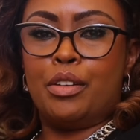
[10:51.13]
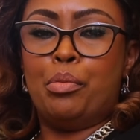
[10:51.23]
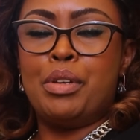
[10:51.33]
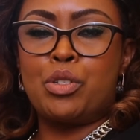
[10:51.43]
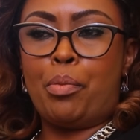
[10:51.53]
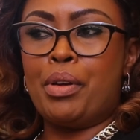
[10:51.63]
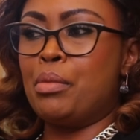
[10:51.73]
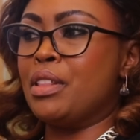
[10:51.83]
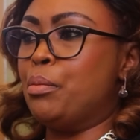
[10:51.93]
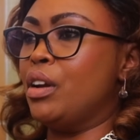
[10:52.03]
You'll be stopping
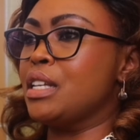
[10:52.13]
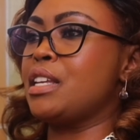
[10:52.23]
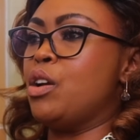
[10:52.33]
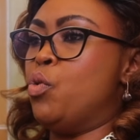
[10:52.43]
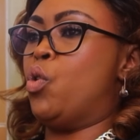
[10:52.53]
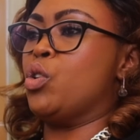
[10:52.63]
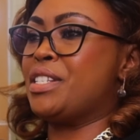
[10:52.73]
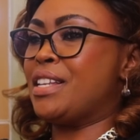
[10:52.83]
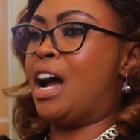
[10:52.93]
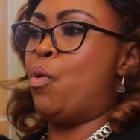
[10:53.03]
me in the mall and say,
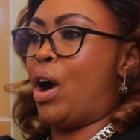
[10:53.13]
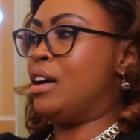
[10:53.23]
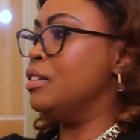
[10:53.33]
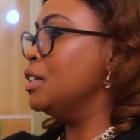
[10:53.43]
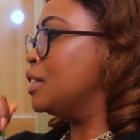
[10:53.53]
Ukosawa.